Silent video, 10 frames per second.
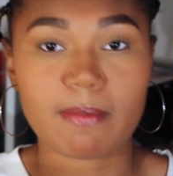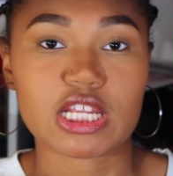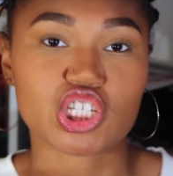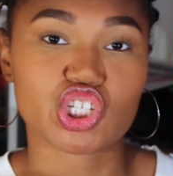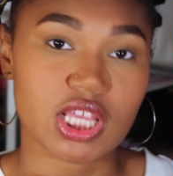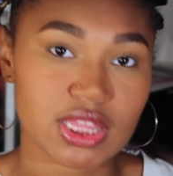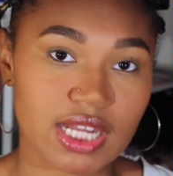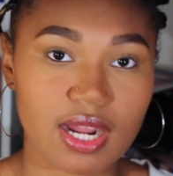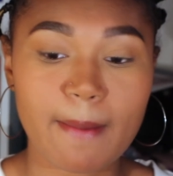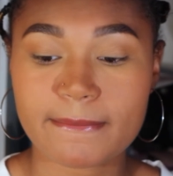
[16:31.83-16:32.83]
I'm gonna shake
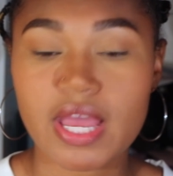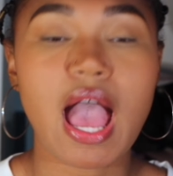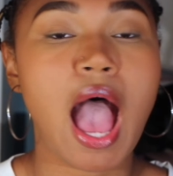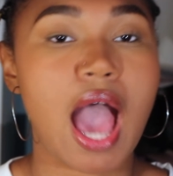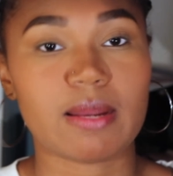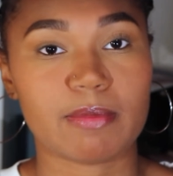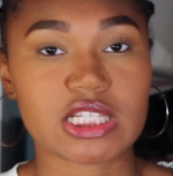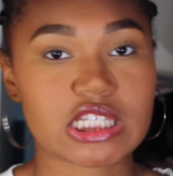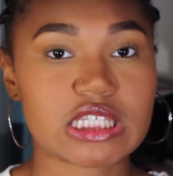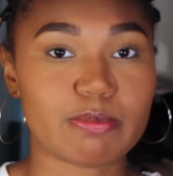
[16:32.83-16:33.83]
that up and I'm
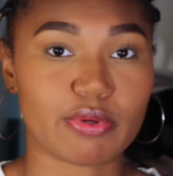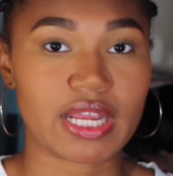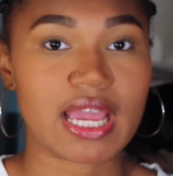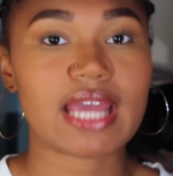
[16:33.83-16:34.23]
gonna spray.